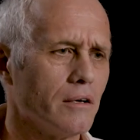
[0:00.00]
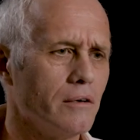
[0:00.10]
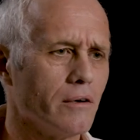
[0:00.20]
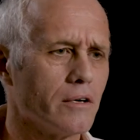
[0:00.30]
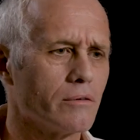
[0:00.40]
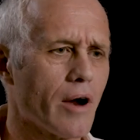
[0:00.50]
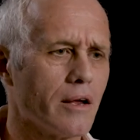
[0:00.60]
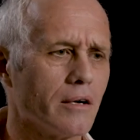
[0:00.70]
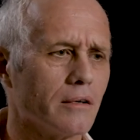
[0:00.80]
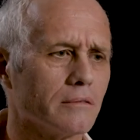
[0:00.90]
you know, you're
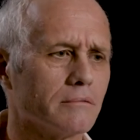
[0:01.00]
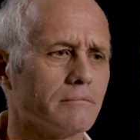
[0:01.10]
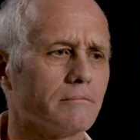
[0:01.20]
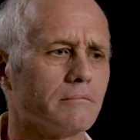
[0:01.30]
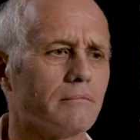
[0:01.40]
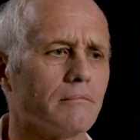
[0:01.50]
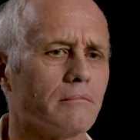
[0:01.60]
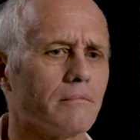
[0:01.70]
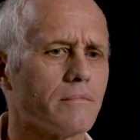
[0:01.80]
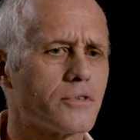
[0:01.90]
writing
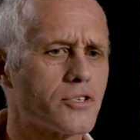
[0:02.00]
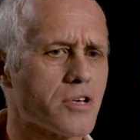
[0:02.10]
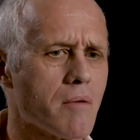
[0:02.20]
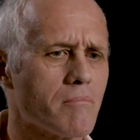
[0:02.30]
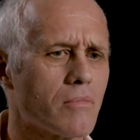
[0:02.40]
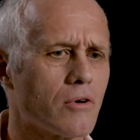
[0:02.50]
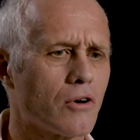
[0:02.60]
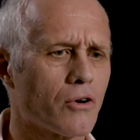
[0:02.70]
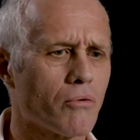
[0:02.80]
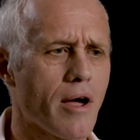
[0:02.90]
some
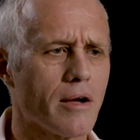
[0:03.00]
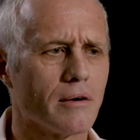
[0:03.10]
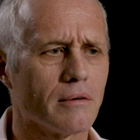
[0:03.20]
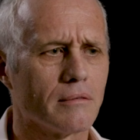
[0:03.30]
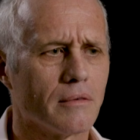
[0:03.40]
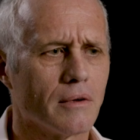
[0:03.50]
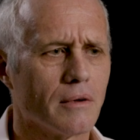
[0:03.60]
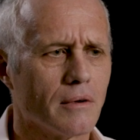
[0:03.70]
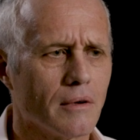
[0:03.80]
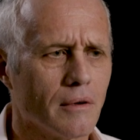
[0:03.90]
great,
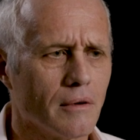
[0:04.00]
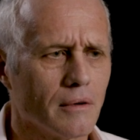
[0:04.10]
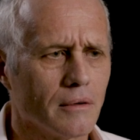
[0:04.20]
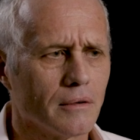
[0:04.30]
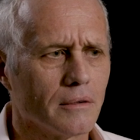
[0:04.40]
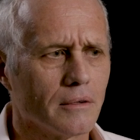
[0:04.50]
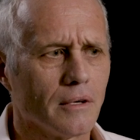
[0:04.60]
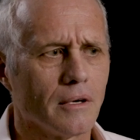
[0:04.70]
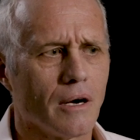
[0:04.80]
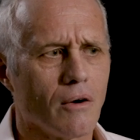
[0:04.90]

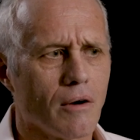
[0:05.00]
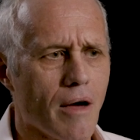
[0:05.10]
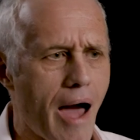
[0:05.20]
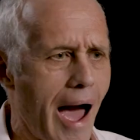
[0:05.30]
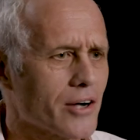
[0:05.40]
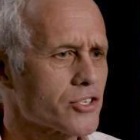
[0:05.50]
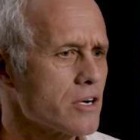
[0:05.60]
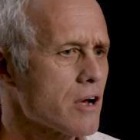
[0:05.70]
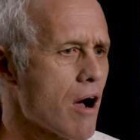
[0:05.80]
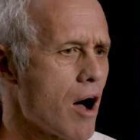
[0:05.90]
you know,
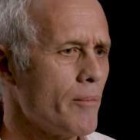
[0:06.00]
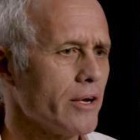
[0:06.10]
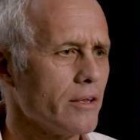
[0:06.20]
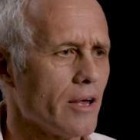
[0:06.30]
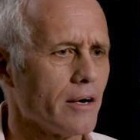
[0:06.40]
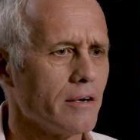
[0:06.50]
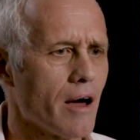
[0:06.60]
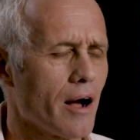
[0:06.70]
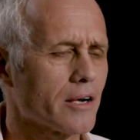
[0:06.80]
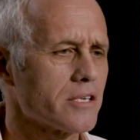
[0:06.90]
action comedy that
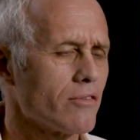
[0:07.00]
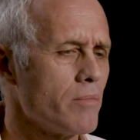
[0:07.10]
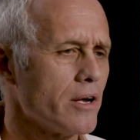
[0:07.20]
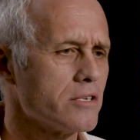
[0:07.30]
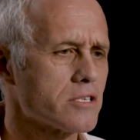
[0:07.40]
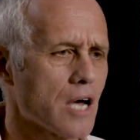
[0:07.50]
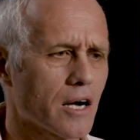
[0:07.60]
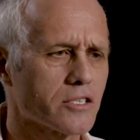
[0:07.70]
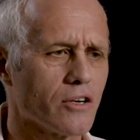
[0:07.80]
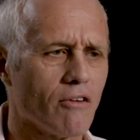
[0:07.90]
knocks everybody's
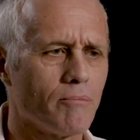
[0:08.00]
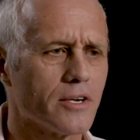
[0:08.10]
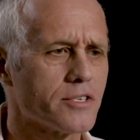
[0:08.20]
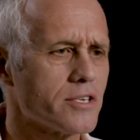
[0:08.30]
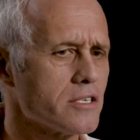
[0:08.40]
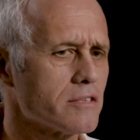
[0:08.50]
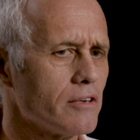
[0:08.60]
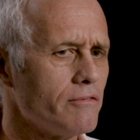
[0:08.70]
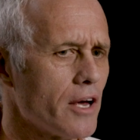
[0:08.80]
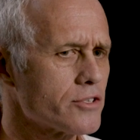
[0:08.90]
socks off. But a sense of
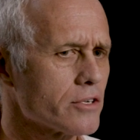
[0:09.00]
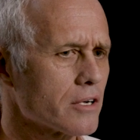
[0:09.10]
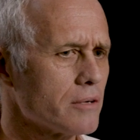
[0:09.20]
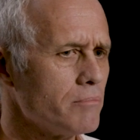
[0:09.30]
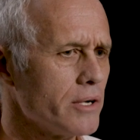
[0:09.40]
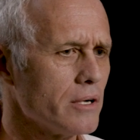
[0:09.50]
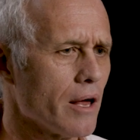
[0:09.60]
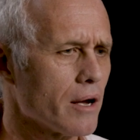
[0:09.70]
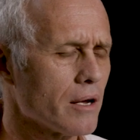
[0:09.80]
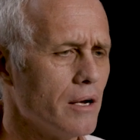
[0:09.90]
adventure can be
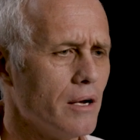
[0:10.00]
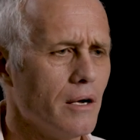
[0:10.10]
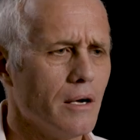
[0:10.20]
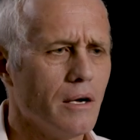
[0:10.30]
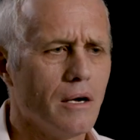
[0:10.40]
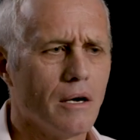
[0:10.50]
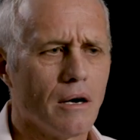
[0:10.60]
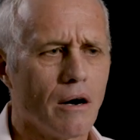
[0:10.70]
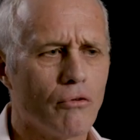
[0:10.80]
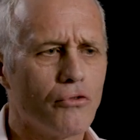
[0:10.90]
like,
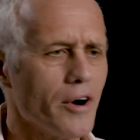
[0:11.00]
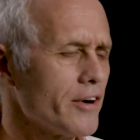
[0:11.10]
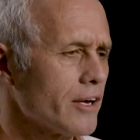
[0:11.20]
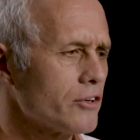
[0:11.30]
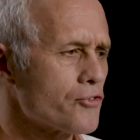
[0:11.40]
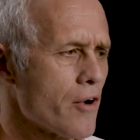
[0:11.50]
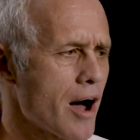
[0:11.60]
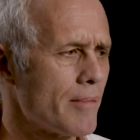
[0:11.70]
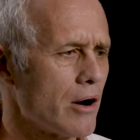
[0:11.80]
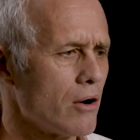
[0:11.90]
a riveting
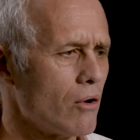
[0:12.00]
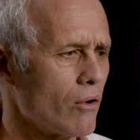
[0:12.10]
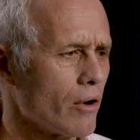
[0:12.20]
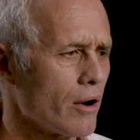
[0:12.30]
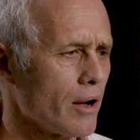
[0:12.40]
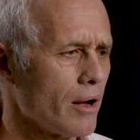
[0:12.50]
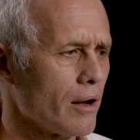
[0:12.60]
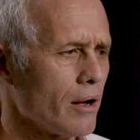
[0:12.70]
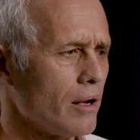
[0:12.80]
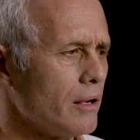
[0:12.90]
drama or
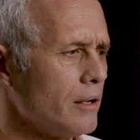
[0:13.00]
a,